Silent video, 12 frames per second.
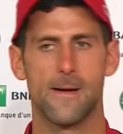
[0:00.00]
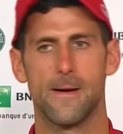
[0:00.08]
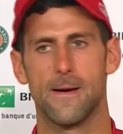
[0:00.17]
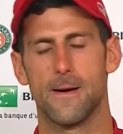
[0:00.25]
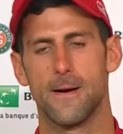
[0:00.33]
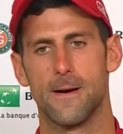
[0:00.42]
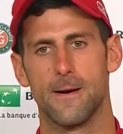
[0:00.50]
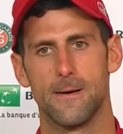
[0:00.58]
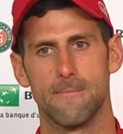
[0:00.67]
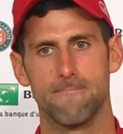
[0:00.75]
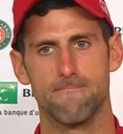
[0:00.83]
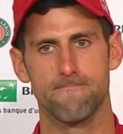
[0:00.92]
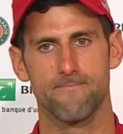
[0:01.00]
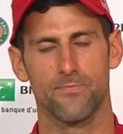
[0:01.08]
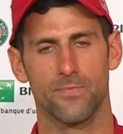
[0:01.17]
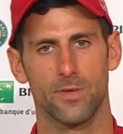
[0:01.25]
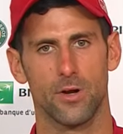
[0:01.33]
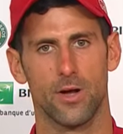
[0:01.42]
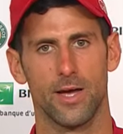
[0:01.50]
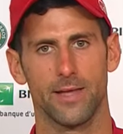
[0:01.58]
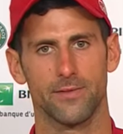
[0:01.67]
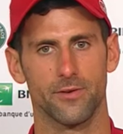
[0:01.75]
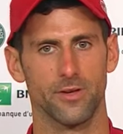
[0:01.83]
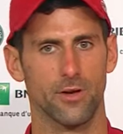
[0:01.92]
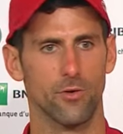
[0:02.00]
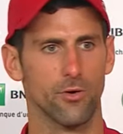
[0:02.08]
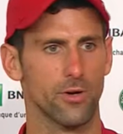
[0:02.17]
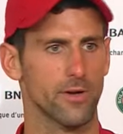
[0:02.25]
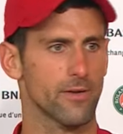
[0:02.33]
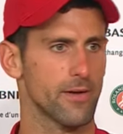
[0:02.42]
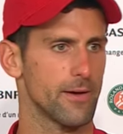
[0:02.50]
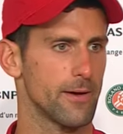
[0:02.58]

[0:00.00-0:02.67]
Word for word: I entered the court